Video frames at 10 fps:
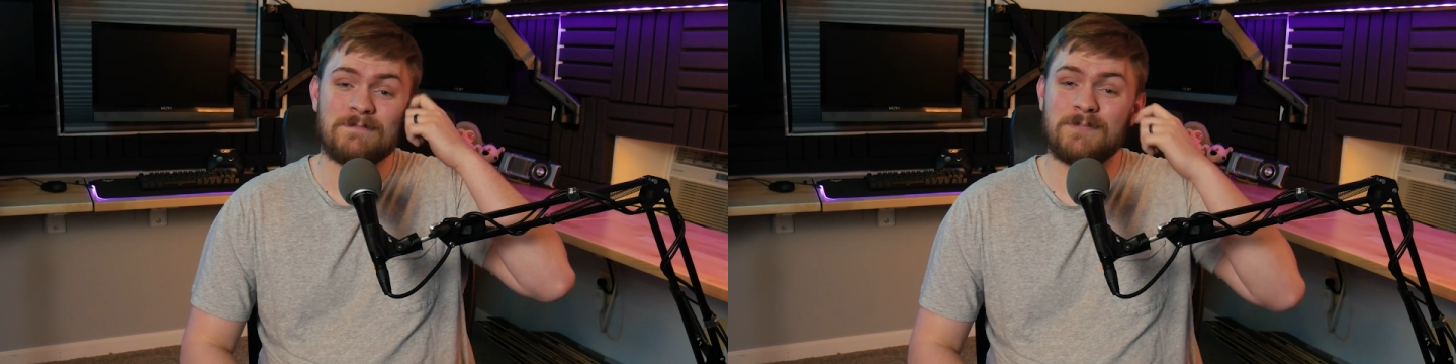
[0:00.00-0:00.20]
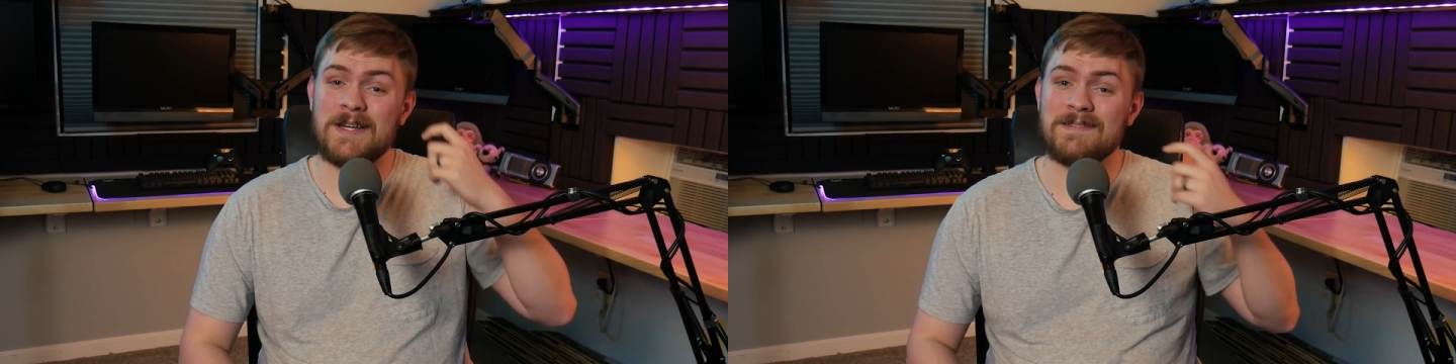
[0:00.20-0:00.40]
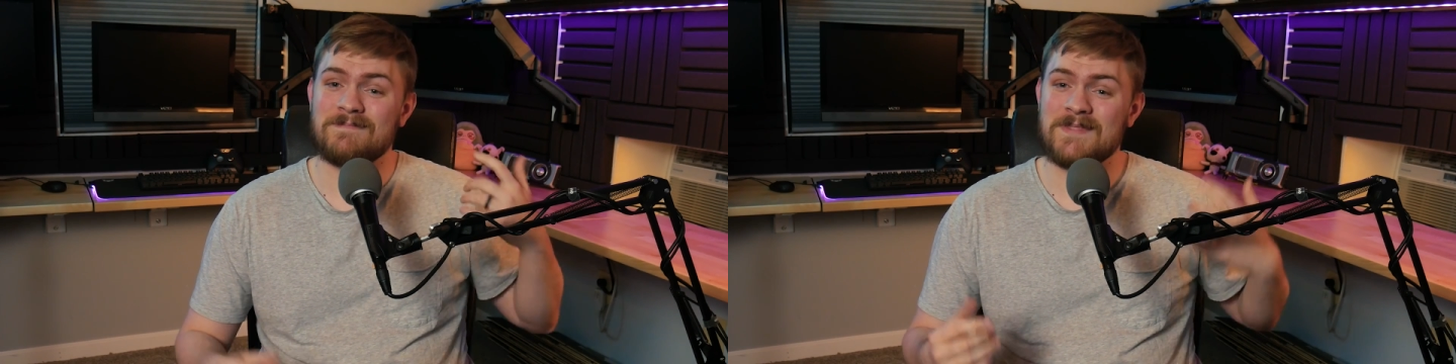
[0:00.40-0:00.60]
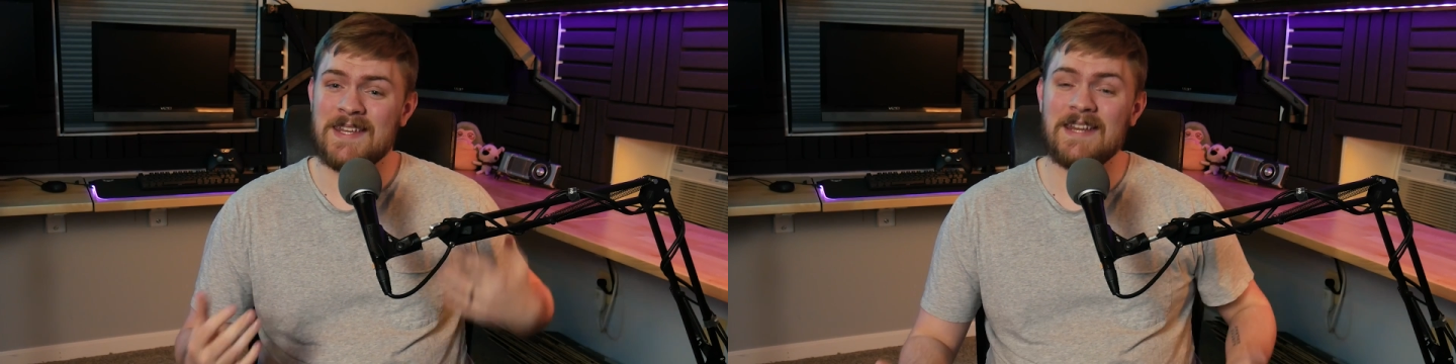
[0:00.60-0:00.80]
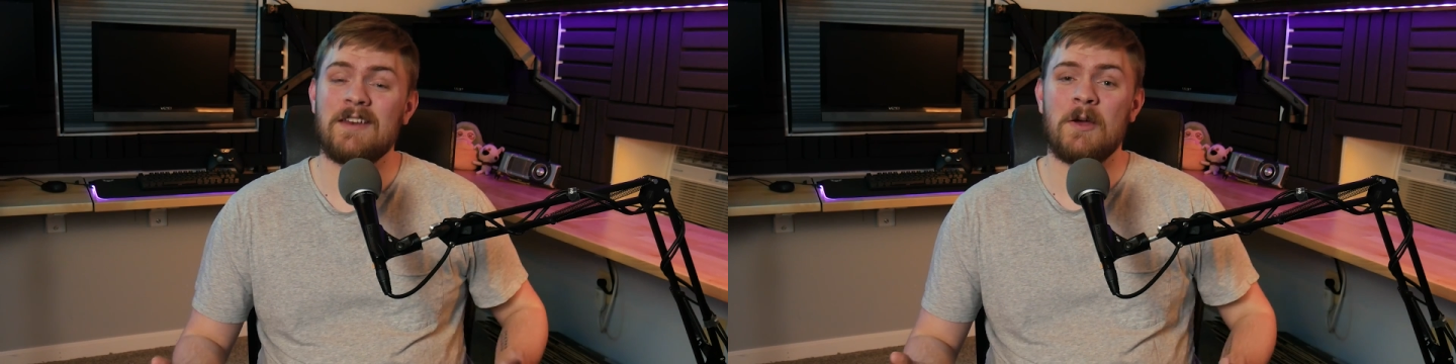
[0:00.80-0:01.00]
but
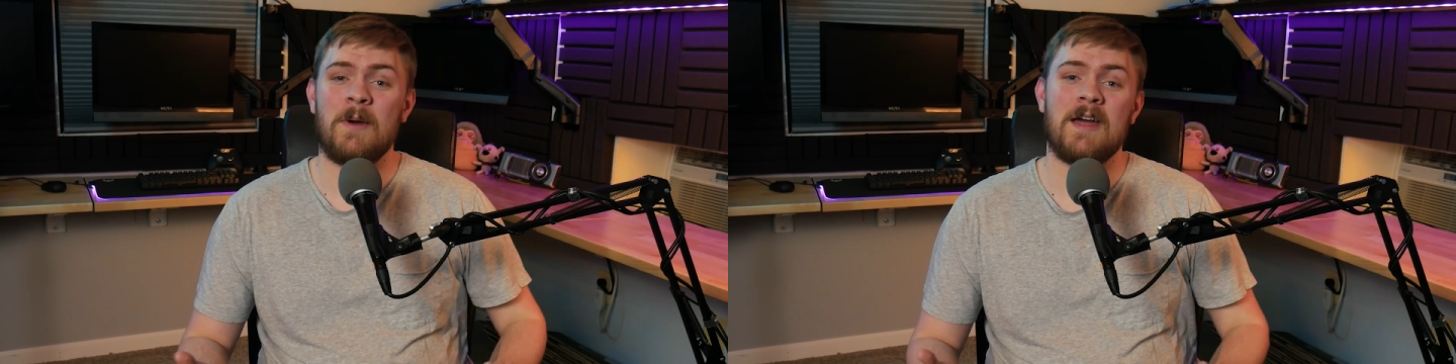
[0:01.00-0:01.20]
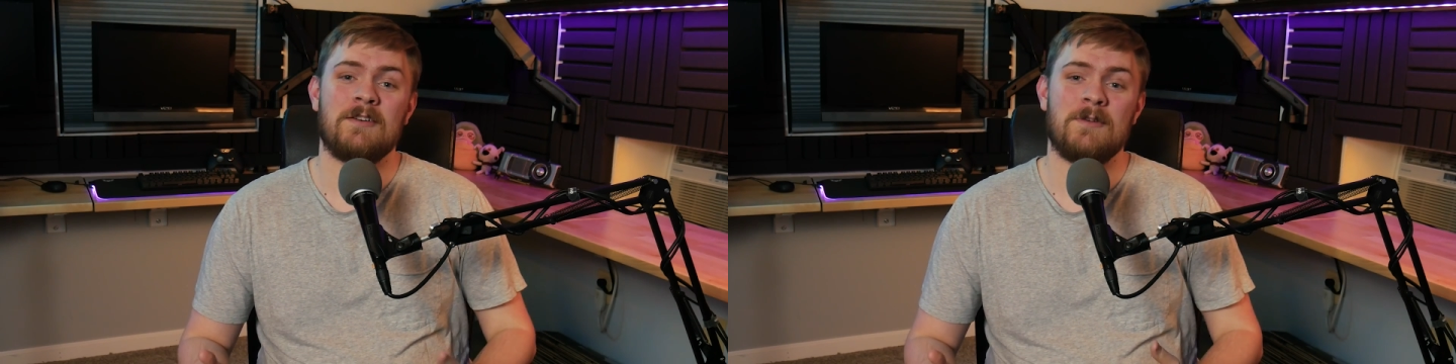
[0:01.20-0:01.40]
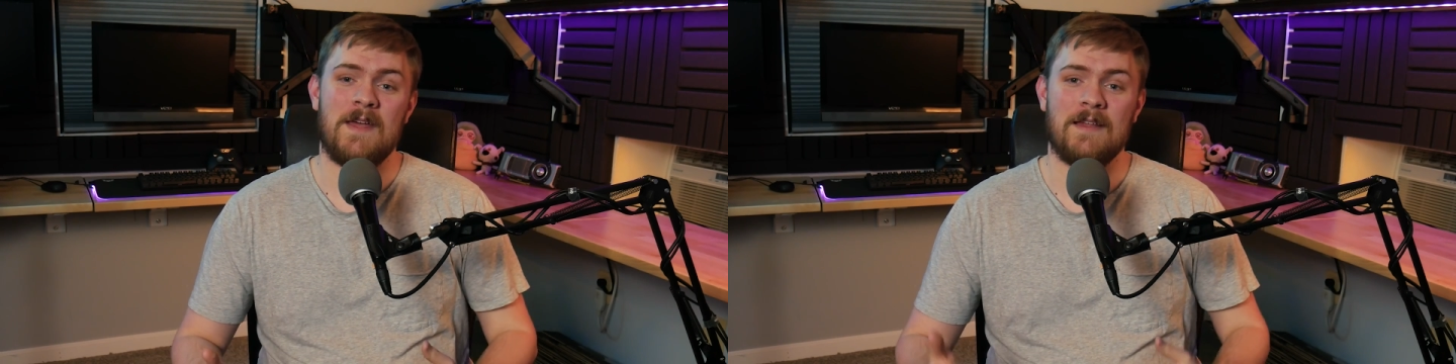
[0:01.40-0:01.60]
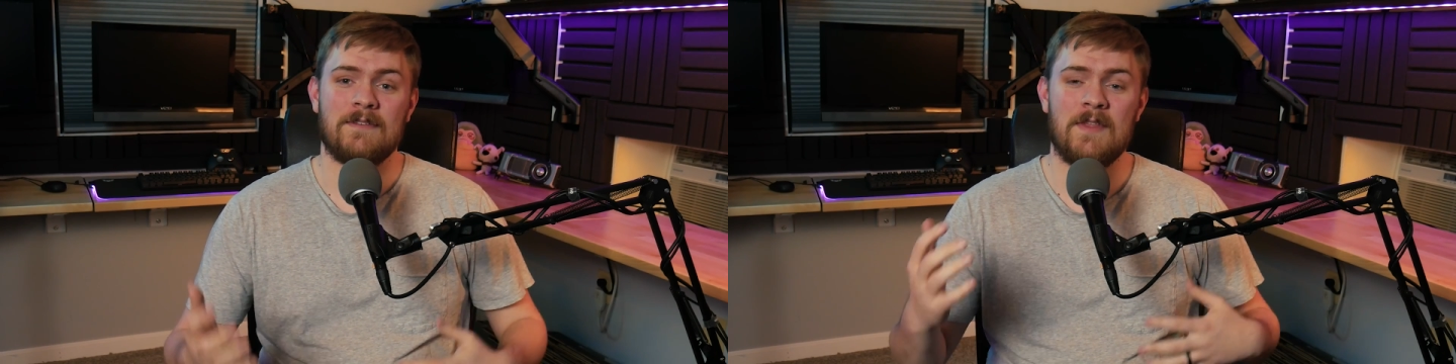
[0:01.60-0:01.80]
you need to know how to do that.